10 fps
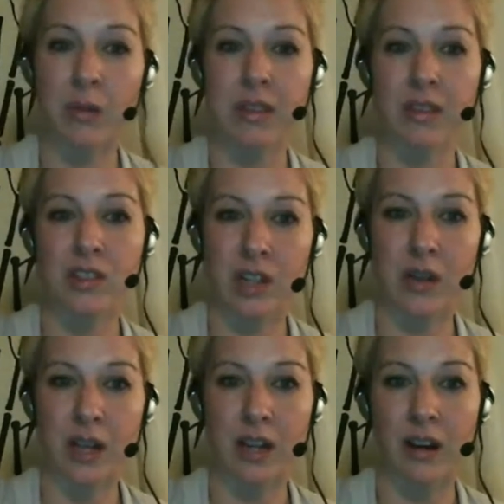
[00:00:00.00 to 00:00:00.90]
with a
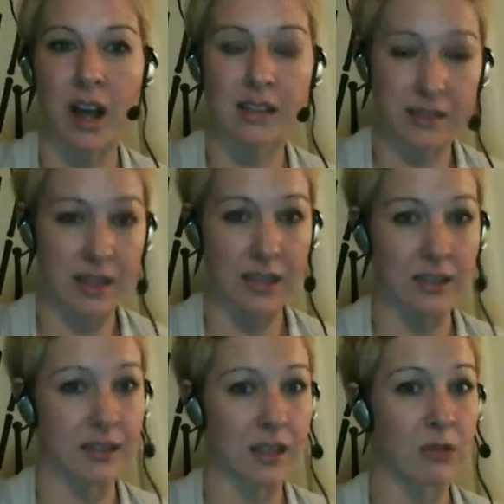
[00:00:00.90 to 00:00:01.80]
generator on
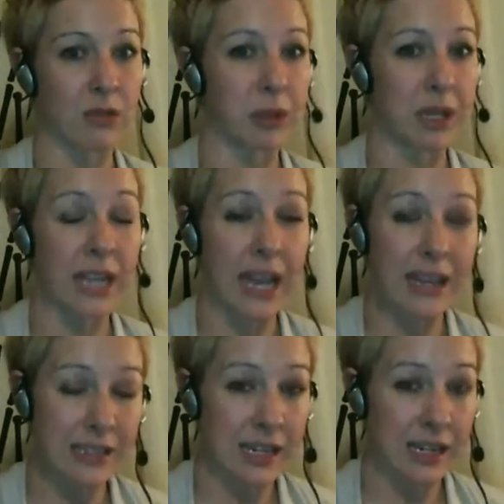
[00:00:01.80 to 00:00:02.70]
site that there would be
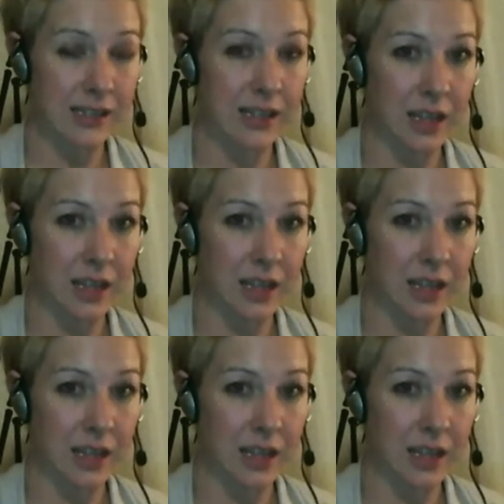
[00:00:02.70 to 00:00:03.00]
gas tanks